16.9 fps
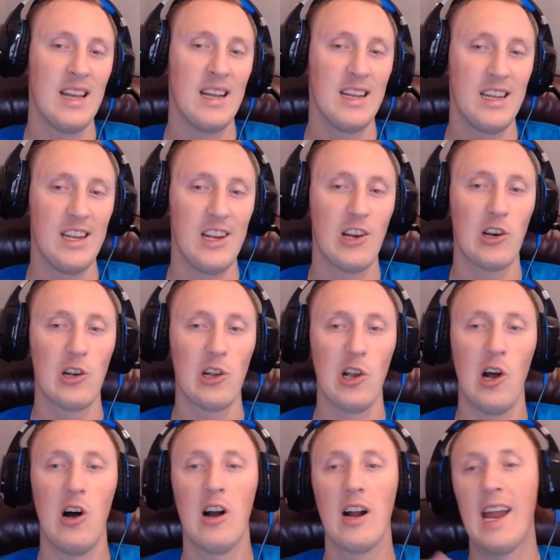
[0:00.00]

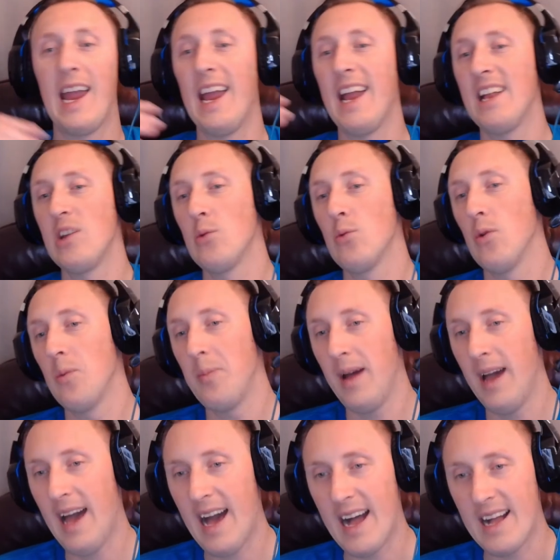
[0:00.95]
year-long annual
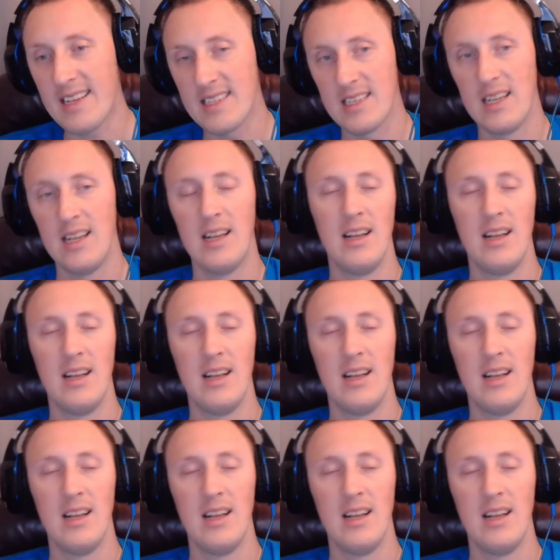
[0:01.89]
pass